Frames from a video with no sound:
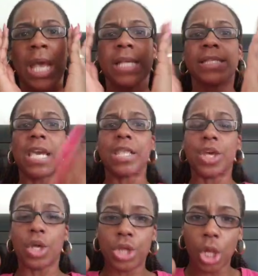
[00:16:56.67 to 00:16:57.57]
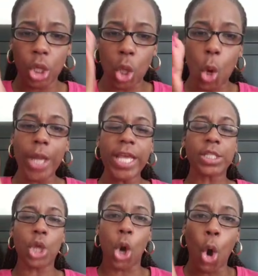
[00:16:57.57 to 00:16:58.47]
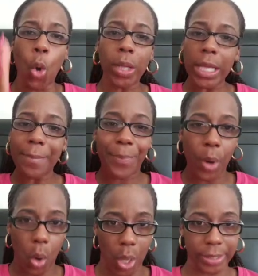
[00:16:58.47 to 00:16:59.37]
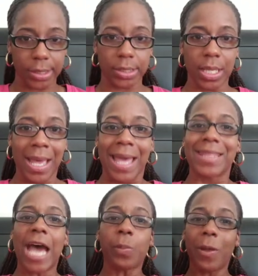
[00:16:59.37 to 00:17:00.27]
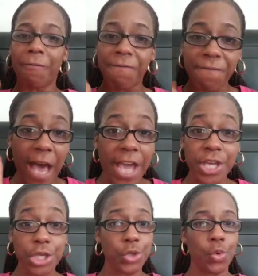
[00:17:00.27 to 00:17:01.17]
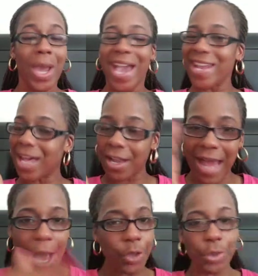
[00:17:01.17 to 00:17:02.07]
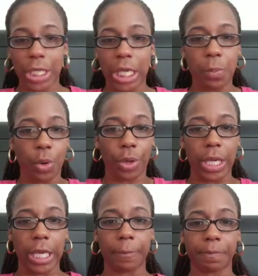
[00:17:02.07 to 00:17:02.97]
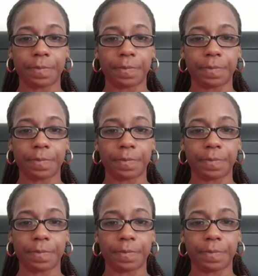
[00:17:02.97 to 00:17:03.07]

Say, the, the Lord is the only boss that will fire you and allow you to keep working.